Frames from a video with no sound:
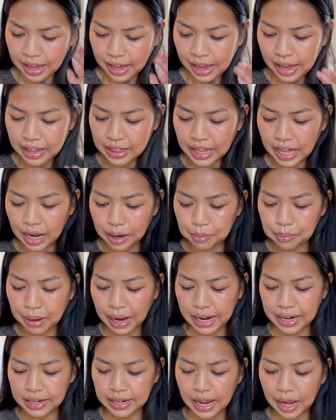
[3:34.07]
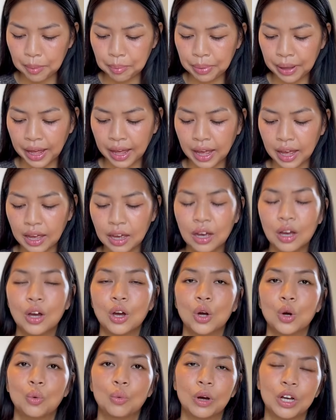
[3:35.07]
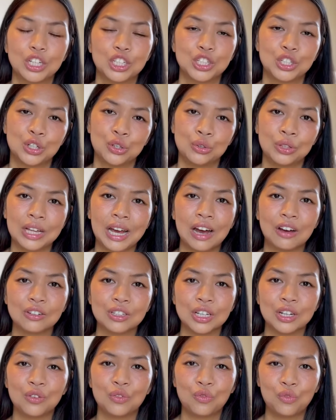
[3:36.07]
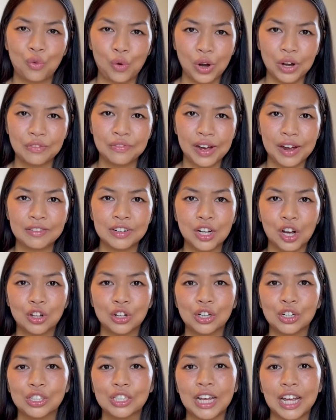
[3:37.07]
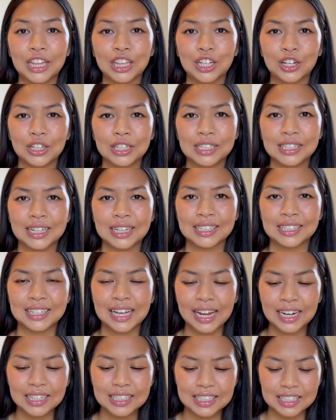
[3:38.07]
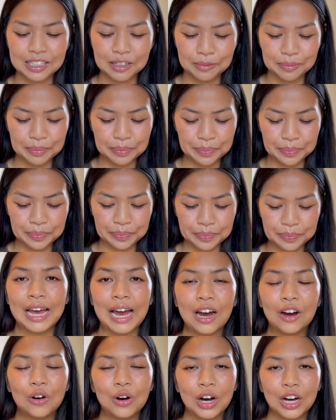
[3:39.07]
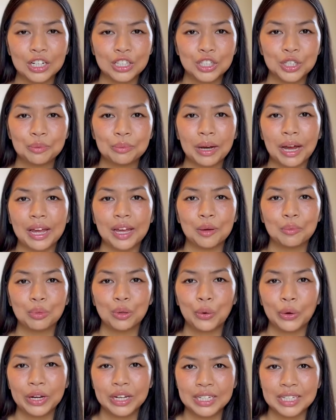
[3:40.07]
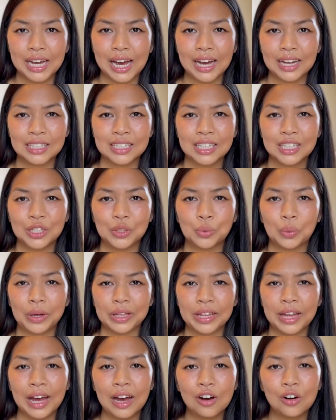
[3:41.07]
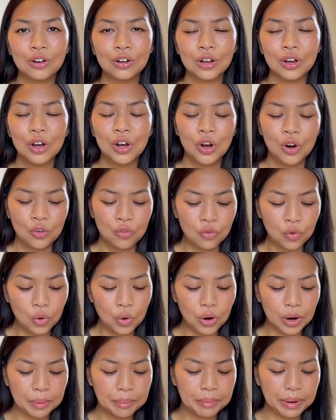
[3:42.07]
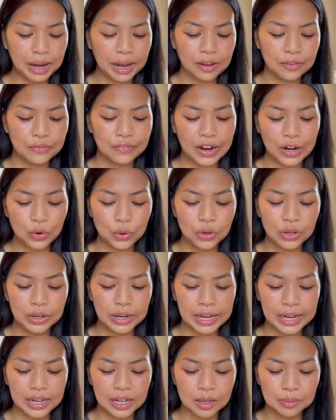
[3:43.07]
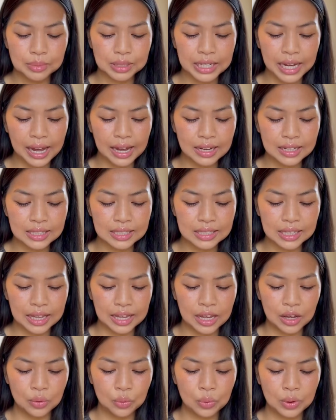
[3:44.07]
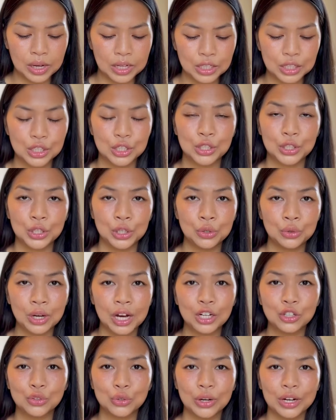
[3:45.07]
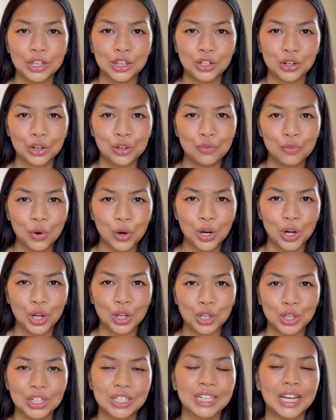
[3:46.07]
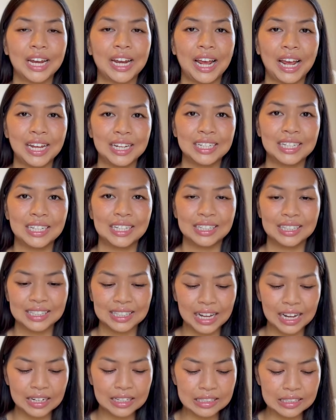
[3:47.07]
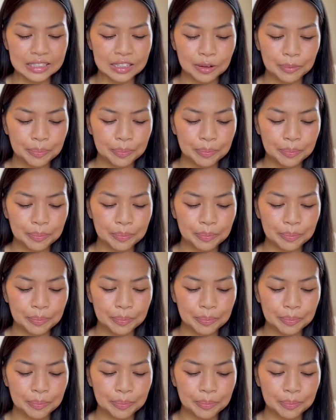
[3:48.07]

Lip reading: And then my net pay was $2,045.36. Now onto my employee taxes withheld. For my federal income tax, it was $234.18.